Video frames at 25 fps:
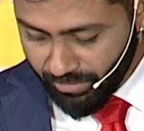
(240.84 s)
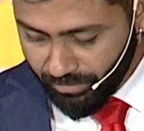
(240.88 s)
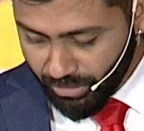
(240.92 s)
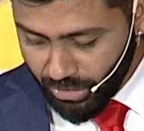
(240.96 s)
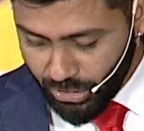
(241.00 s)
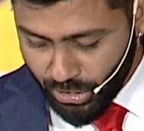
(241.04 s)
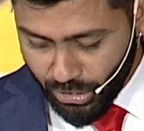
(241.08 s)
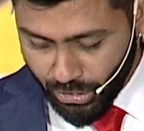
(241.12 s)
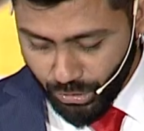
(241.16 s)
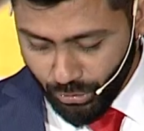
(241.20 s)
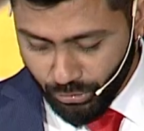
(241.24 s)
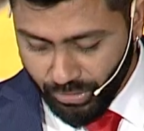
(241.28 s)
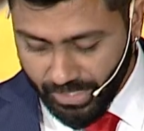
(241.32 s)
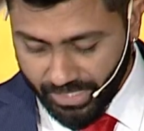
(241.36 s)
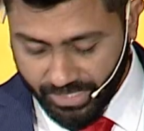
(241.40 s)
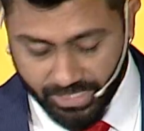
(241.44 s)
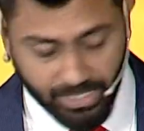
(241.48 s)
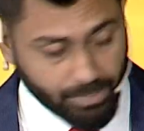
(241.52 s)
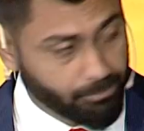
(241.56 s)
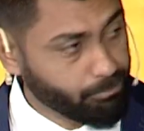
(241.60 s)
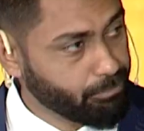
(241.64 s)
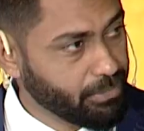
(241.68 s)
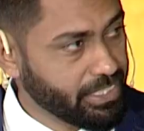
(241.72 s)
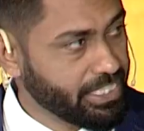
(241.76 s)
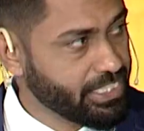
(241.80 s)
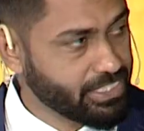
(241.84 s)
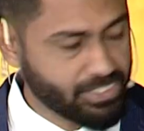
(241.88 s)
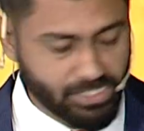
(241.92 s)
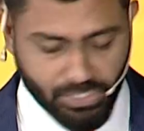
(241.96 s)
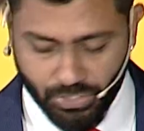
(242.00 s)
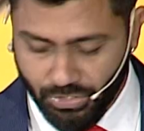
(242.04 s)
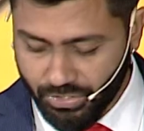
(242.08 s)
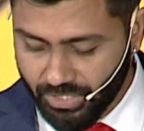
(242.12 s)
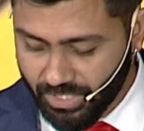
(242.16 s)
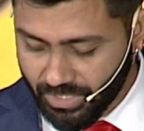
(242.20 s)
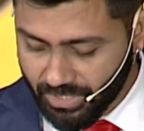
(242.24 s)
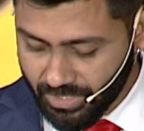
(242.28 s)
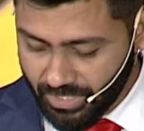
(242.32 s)
it to you. That completes your
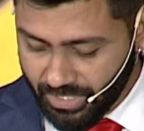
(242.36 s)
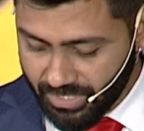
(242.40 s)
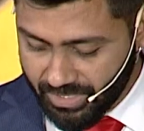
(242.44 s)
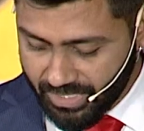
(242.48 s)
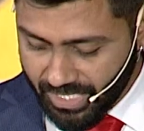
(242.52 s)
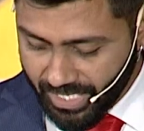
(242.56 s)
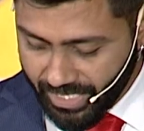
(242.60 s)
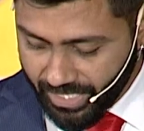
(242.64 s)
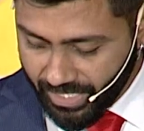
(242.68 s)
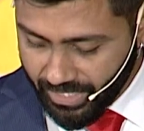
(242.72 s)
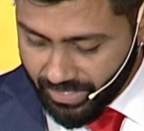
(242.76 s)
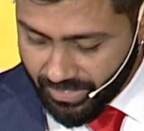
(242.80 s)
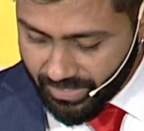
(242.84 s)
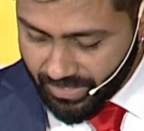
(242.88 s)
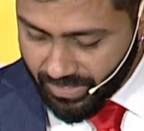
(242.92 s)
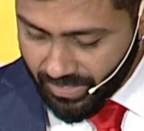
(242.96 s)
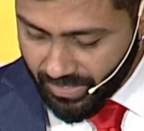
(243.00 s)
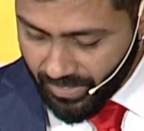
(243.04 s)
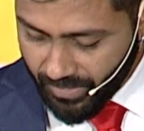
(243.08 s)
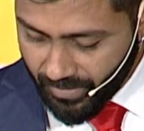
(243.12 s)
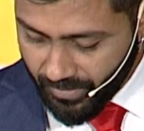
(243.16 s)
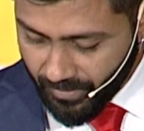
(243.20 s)
60 seconds.